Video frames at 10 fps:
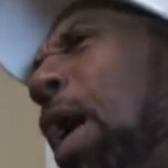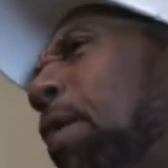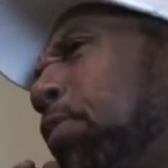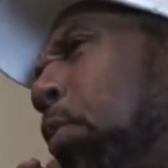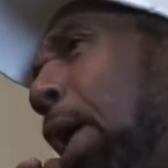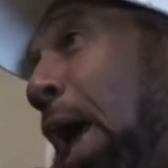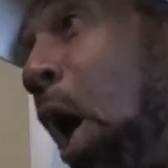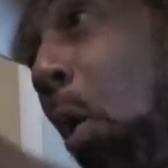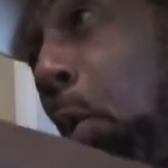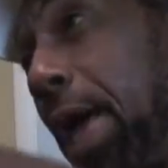they were everywhere.
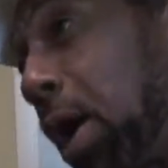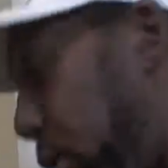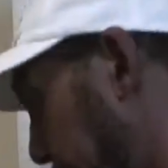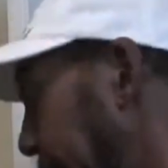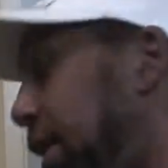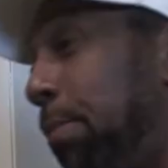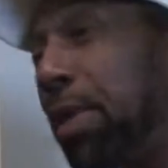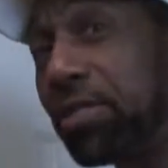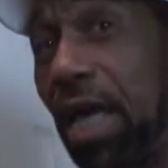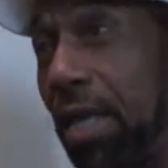Well, let
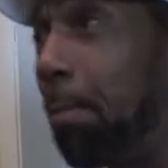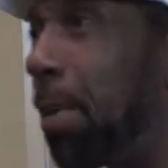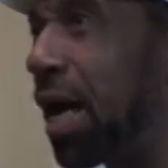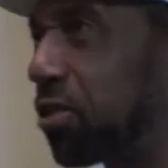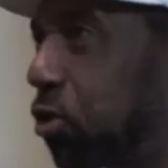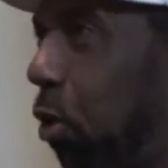me tell you my